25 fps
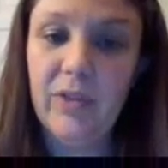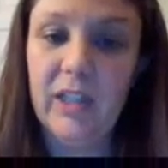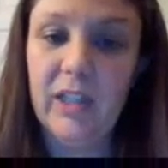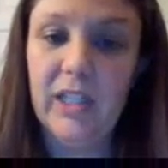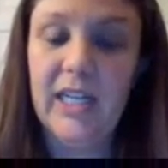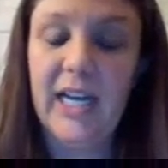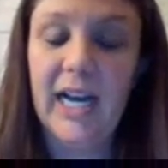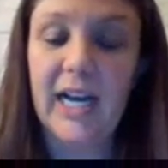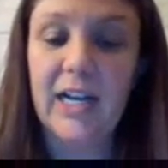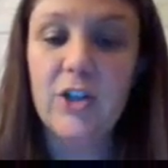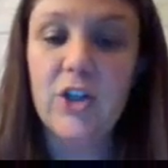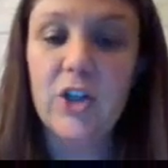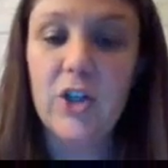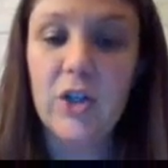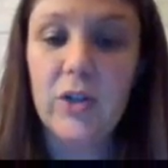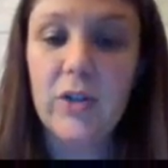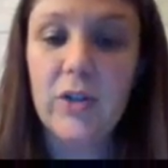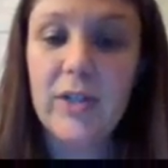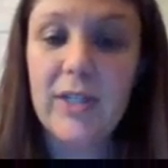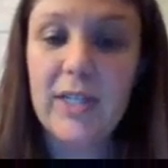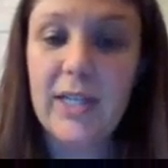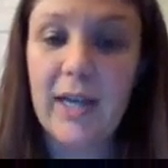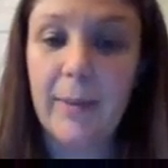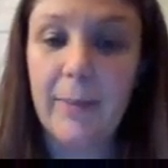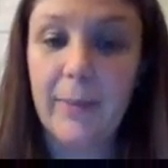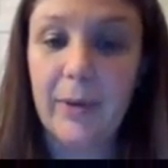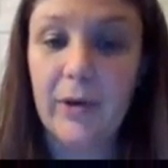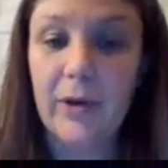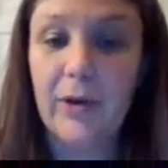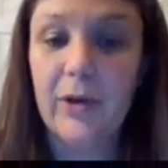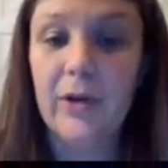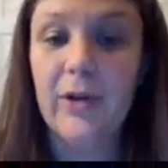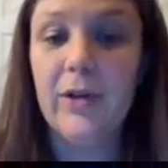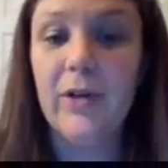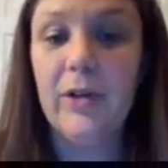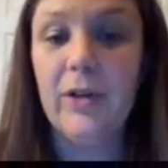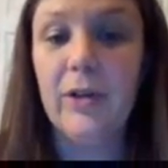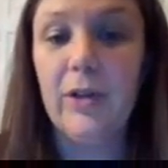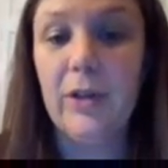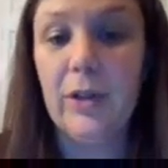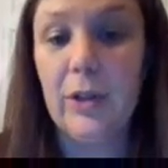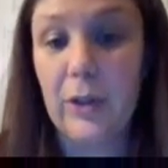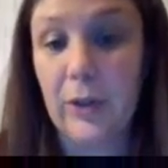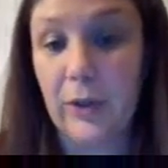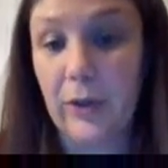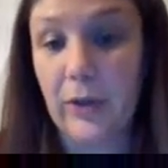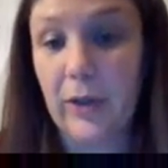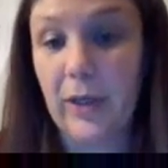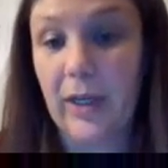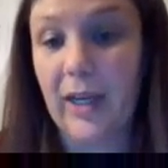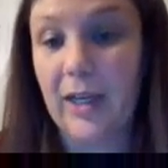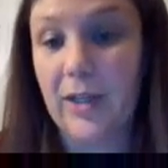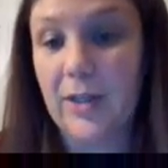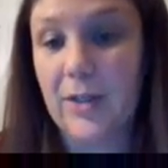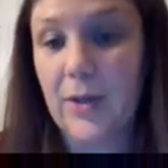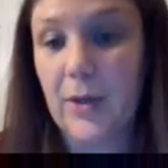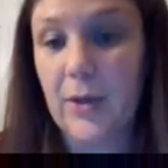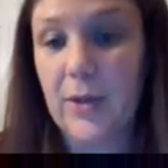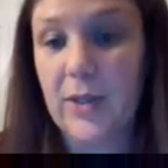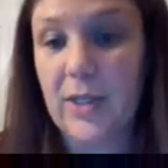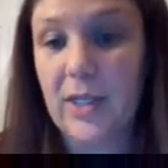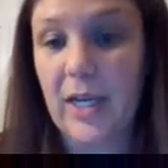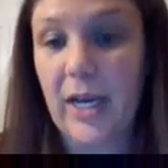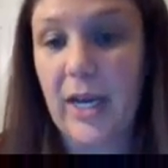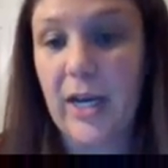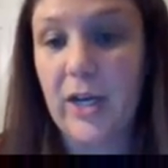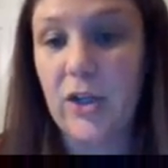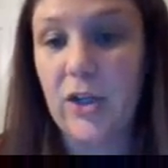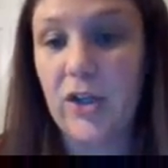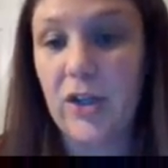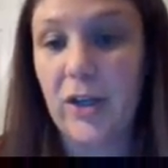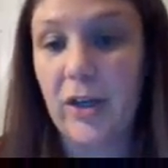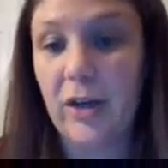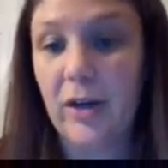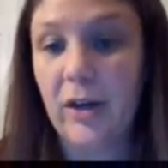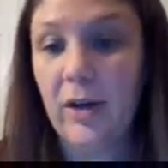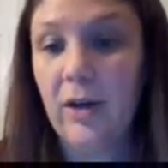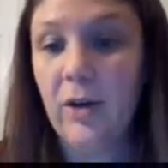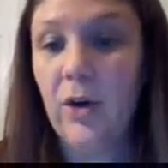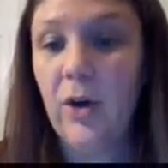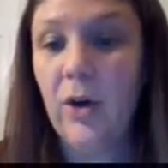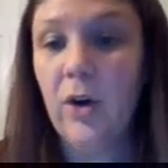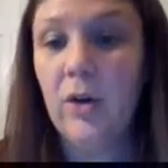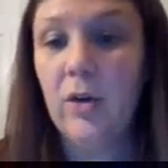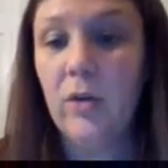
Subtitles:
The National Summer Learning Association